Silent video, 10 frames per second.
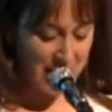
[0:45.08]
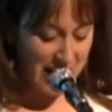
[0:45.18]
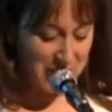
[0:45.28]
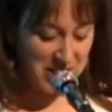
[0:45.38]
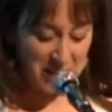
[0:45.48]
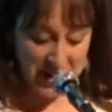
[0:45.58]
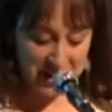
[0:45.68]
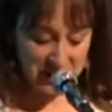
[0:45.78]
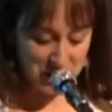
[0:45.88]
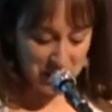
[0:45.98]
I was a
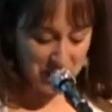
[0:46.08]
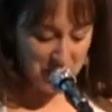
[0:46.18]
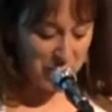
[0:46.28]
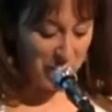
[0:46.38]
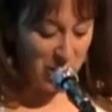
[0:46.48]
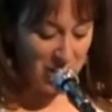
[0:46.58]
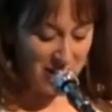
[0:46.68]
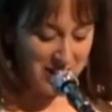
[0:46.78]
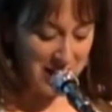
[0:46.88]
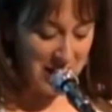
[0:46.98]
competitive swimmer for a
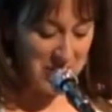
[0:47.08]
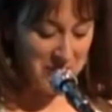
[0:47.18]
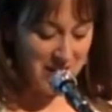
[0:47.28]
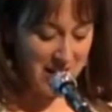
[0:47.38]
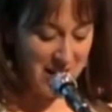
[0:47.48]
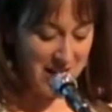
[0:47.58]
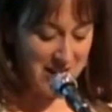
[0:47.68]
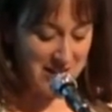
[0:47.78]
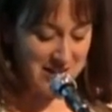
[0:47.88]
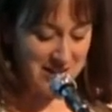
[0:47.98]
long time,
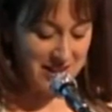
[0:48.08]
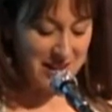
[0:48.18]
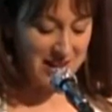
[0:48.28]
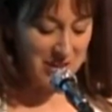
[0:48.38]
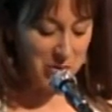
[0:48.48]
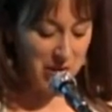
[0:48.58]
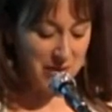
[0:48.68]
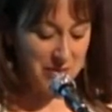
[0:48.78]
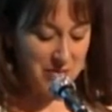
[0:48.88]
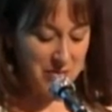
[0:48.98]
and
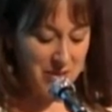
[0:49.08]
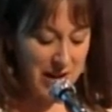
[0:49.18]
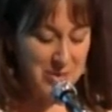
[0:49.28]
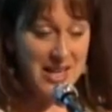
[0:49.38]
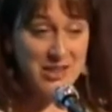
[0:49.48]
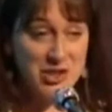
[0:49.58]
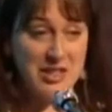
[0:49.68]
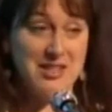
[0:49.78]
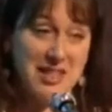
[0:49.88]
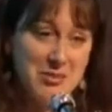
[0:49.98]
I was actually
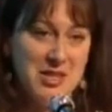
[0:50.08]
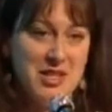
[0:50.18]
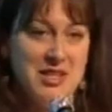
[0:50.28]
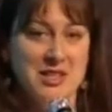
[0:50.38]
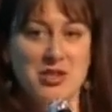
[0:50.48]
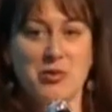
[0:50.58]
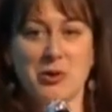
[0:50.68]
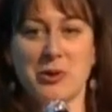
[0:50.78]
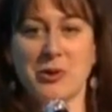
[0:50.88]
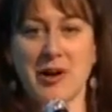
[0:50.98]
accepted into the
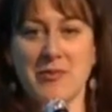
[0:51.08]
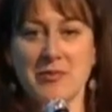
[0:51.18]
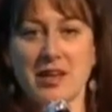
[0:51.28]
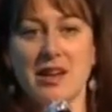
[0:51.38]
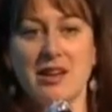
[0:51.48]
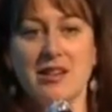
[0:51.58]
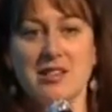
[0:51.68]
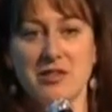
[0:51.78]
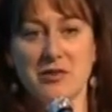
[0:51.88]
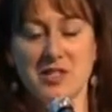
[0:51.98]
program, uh,
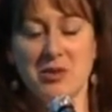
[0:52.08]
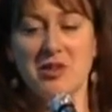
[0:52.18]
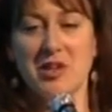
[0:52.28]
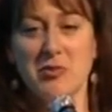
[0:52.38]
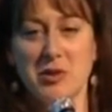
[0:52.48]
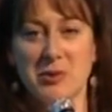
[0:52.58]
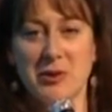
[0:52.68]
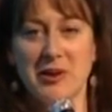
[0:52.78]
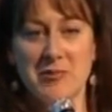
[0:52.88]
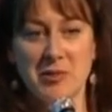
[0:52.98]
into the physiotherapy
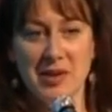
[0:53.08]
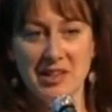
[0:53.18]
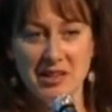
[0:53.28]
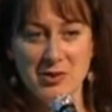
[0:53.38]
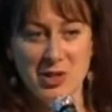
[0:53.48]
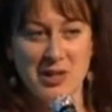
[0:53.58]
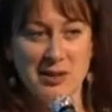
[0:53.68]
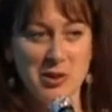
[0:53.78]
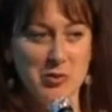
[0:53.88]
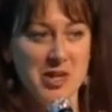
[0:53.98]
program, but my life took a
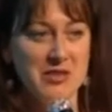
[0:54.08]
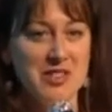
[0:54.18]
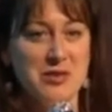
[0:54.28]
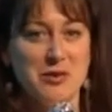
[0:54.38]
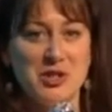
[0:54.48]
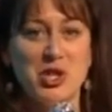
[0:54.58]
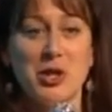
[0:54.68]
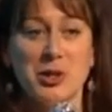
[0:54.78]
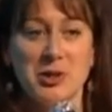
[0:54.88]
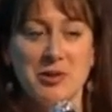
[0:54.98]
little bit of a different
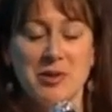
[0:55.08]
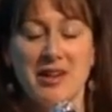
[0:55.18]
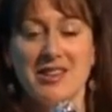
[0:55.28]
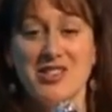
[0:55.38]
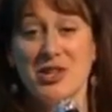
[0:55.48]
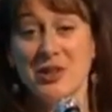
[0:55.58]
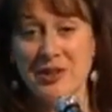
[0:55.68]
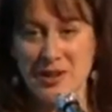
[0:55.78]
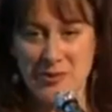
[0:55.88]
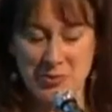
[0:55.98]
turn, uh,
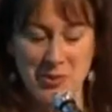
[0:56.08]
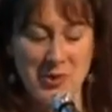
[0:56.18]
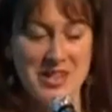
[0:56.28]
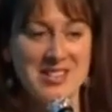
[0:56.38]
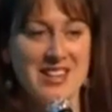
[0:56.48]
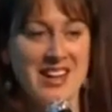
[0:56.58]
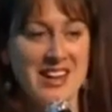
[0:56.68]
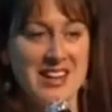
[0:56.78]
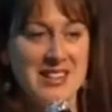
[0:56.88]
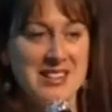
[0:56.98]
turn at one point,
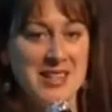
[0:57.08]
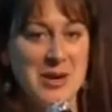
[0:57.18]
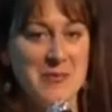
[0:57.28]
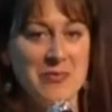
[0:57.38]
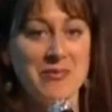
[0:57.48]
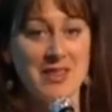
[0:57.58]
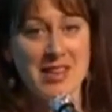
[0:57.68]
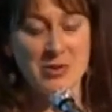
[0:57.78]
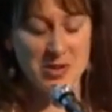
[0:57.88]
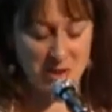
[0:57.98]
and um,
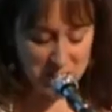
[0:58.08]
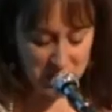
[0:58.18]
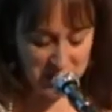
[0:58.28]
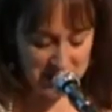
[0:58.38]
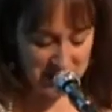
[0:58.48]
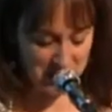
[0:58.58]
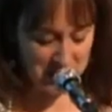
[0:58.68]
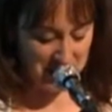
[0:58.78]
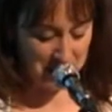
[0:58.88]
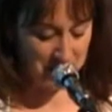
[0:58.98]
that was all due to my swimming.